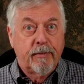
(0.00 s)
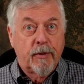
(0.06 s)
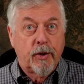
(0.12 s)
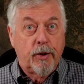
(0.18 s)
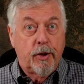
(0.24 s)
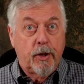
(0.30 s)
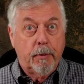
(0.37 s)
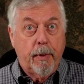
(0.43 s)

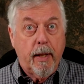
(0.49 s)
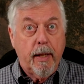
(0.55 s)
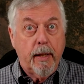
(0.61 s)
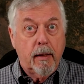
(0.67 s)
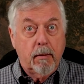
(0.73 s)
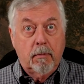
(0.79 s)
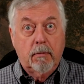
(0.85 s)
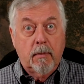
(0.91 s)
Should you buy
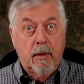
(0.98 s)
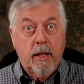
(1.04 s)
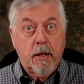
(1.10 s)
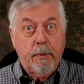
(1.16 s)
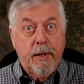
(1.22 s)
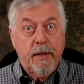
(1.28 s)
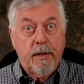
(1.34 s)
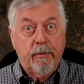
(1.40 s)
an
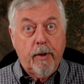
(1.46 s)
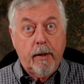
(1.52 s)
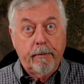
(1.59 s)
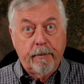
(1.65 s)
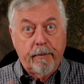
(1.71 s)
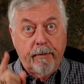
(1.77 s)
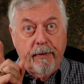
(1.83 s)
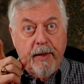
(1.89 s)
expensive rod?
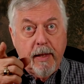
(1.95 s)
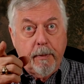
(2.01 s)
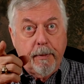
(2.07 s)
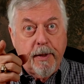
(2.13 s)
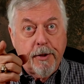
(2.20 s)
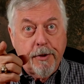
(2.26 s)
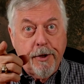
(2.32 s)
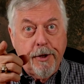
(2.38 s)
That
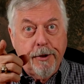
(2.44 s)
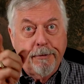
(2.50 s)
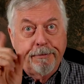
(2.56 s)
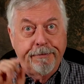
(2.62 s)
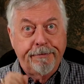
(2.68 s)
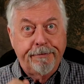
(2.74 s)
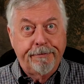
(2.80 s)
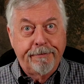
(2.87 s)
depends on you.
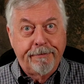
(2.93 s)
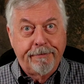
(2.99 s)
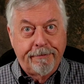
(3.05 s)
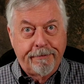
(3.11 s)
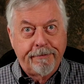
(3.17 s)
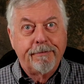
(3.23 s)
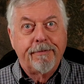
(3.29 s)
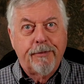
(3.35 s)

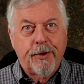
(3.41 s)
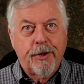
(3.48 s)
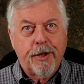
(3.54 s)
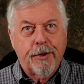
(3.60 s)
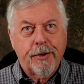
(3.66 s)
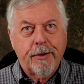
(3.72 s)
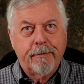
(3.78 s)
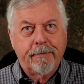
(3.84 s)

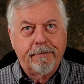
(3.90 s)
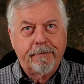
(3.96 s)
Cheers.